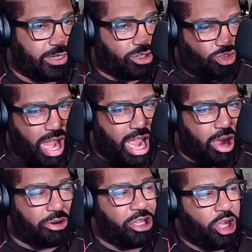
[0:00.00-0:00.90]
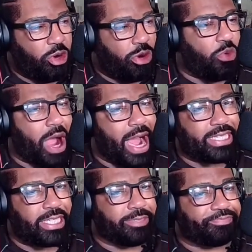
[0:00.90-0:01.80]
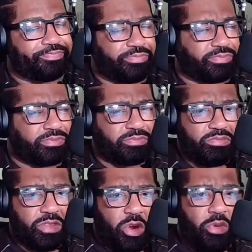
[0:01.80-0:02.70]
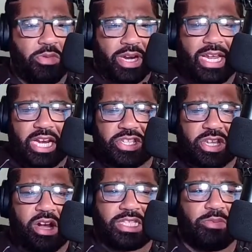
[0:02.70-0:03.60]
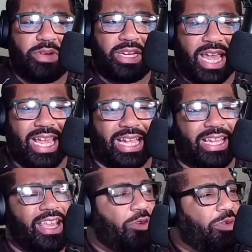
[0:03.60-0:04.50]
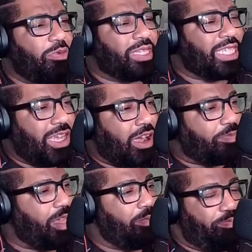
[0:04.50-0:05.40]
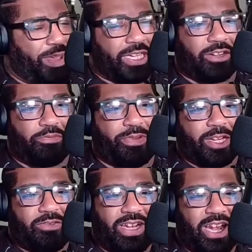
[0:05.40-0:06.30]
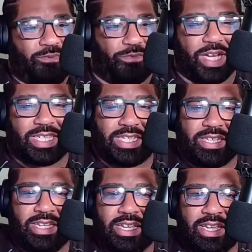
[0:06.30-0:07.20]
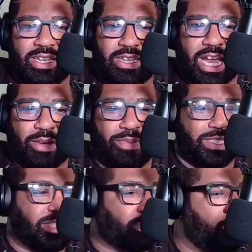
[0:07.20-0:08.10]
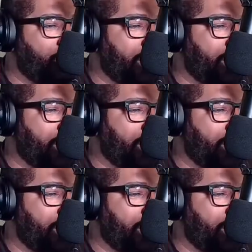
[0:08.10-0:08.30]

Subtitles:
crowd, we're watching. We want to hear songs that we like. We want to see y'all up there bickering and fussing like a bunch of school